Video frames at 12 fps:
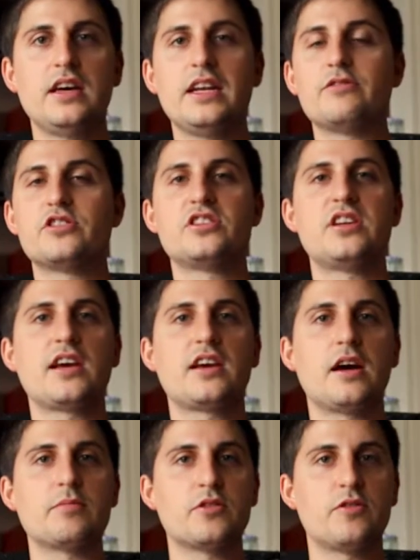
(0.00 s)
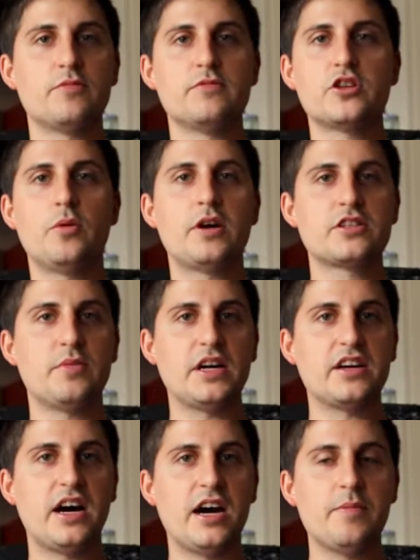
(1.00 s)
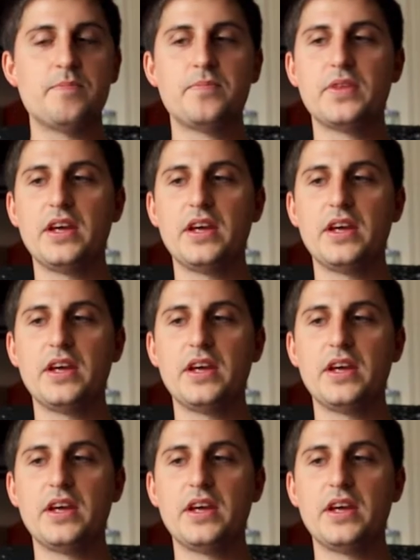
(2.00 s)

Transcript: and it was just taking up so, so much of my time